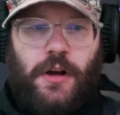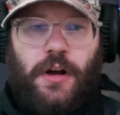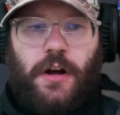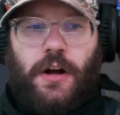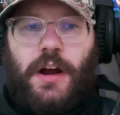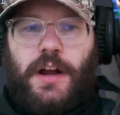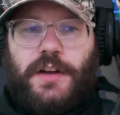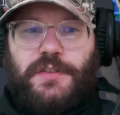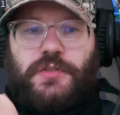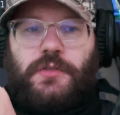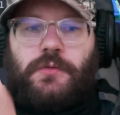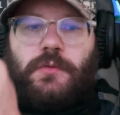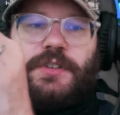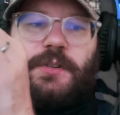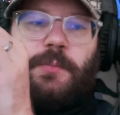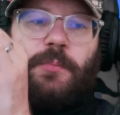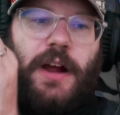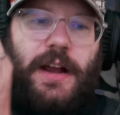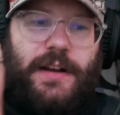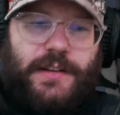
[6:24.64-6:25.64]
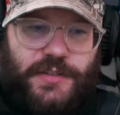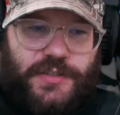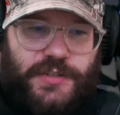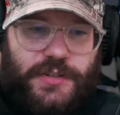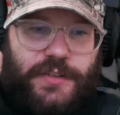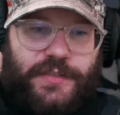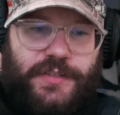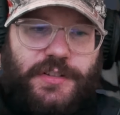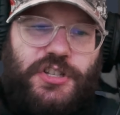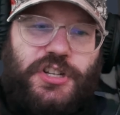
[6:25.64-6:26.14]
All right, so what to practice
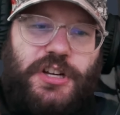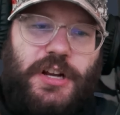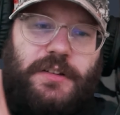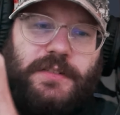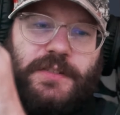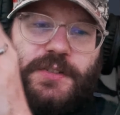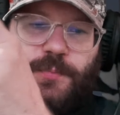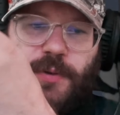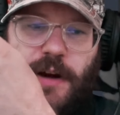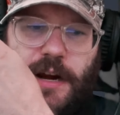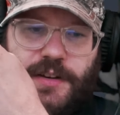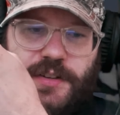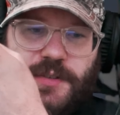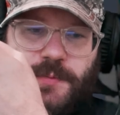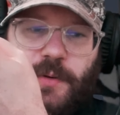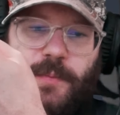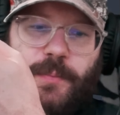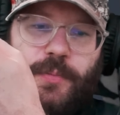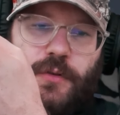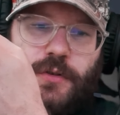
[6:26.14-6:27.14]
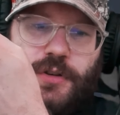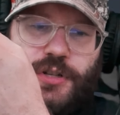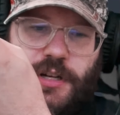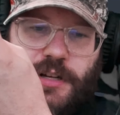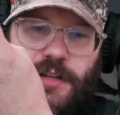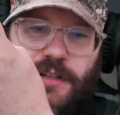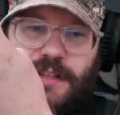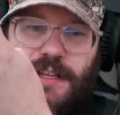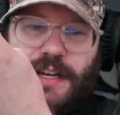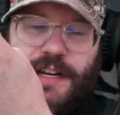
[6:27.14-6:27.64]
during this challenge? Practice
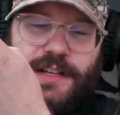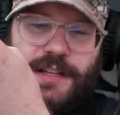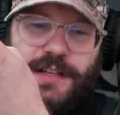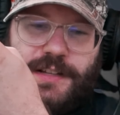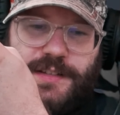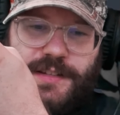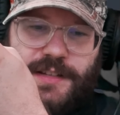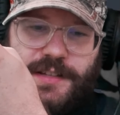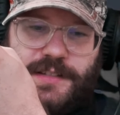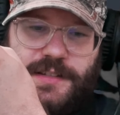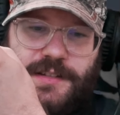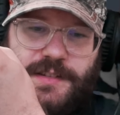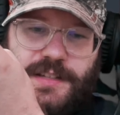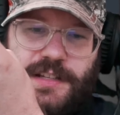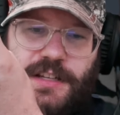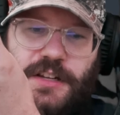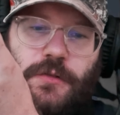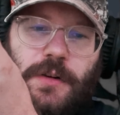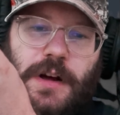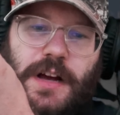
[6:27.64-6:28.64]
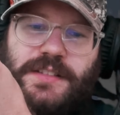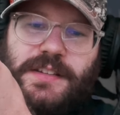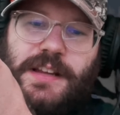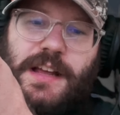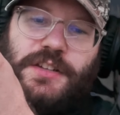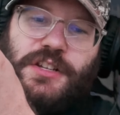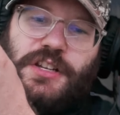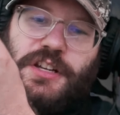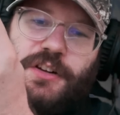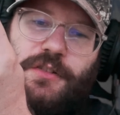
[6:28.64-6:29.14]
proportion, line consistency,
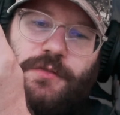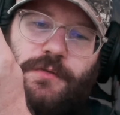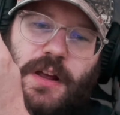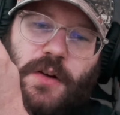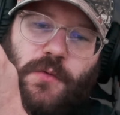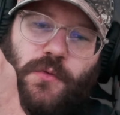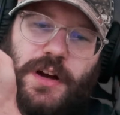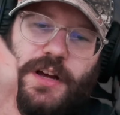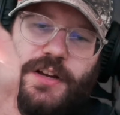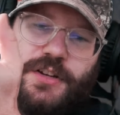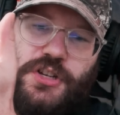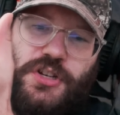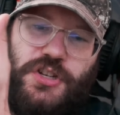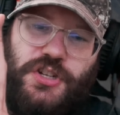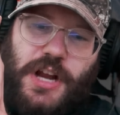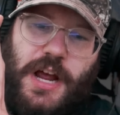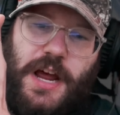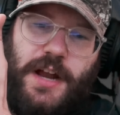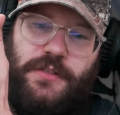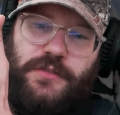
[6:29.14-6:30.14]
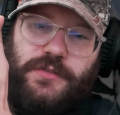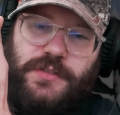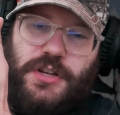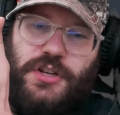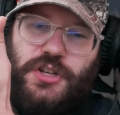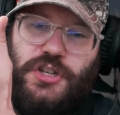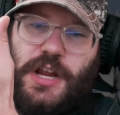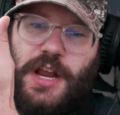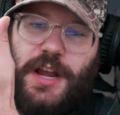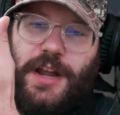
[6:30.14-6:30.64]
cross-hatching, gray wash, shadows,
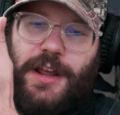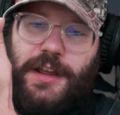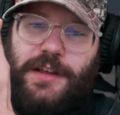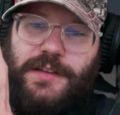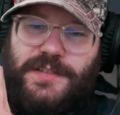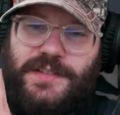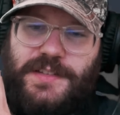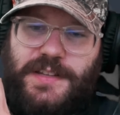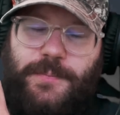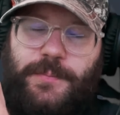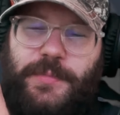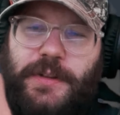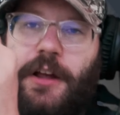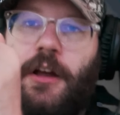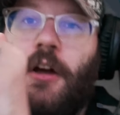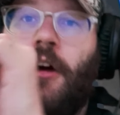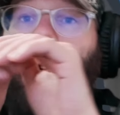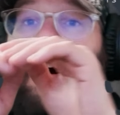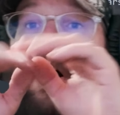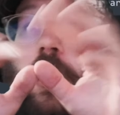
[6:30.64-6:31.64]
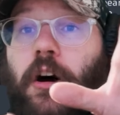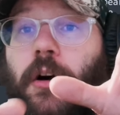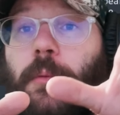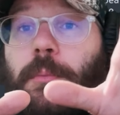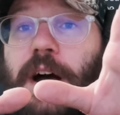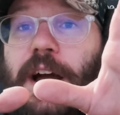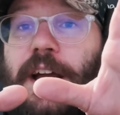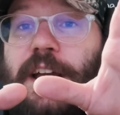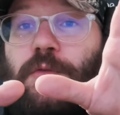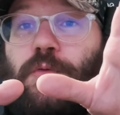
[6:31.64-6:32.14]
shading, stippling. All
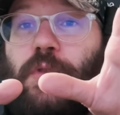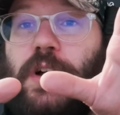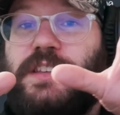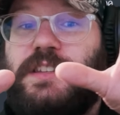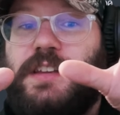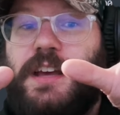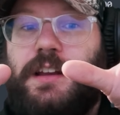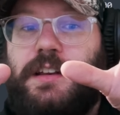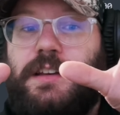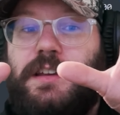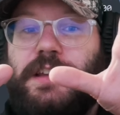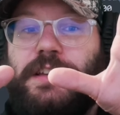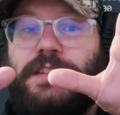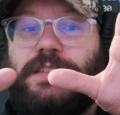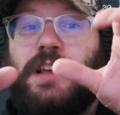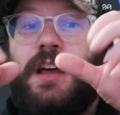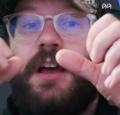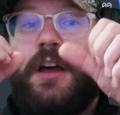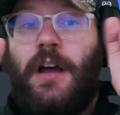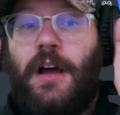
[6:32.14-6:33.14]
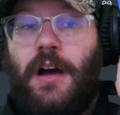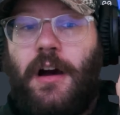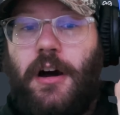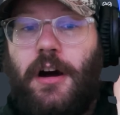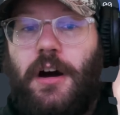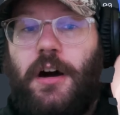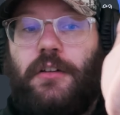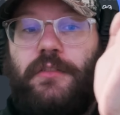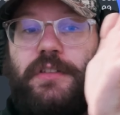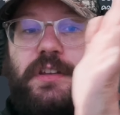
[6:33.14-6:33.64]
black and white techniques.
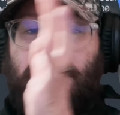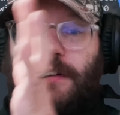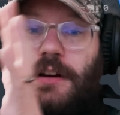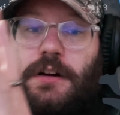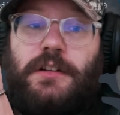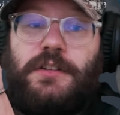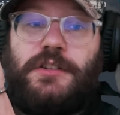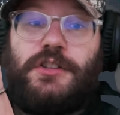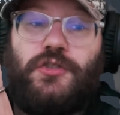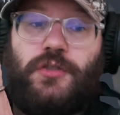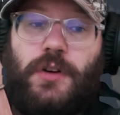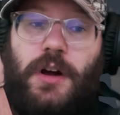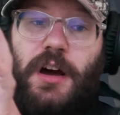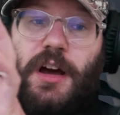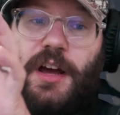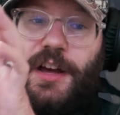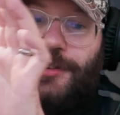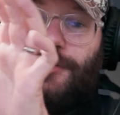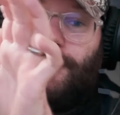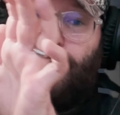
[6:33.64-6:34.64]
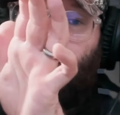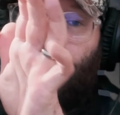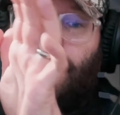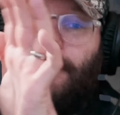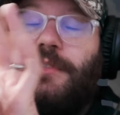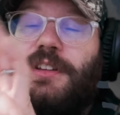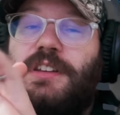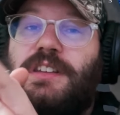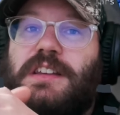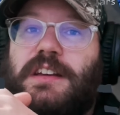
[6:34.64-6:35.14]
All these artists draw
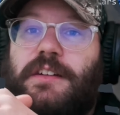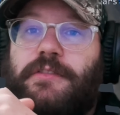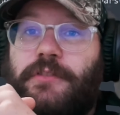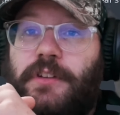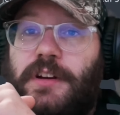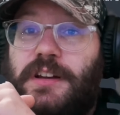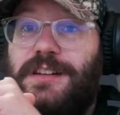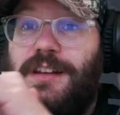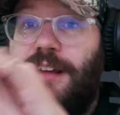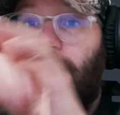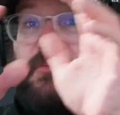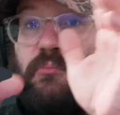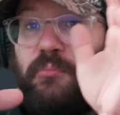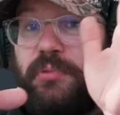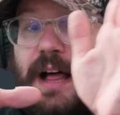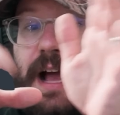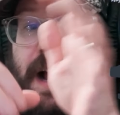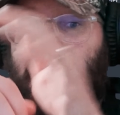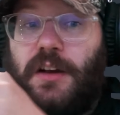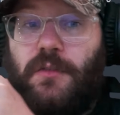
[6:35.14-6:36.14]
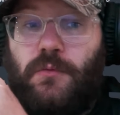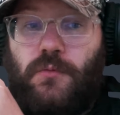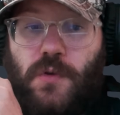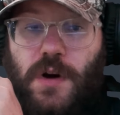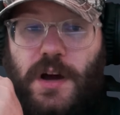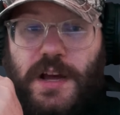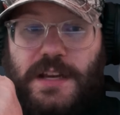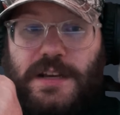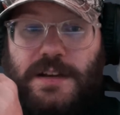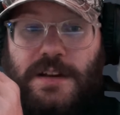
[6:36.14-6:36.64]
extremely different in black and
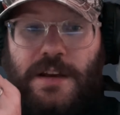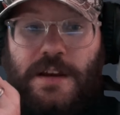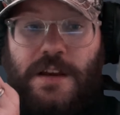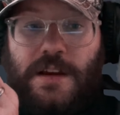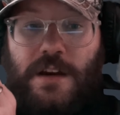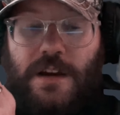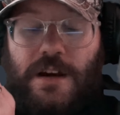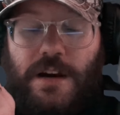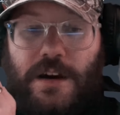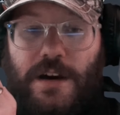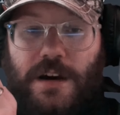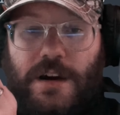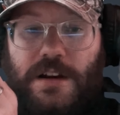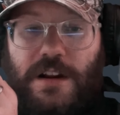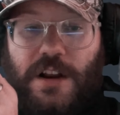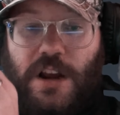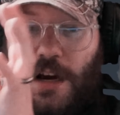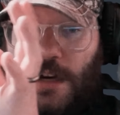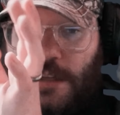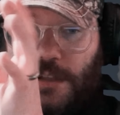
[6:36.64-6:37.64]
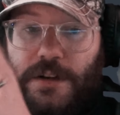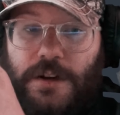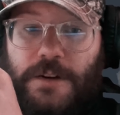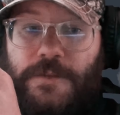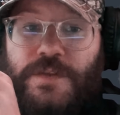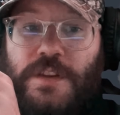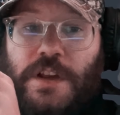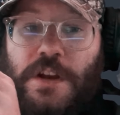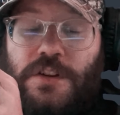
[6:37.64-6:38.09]
white color.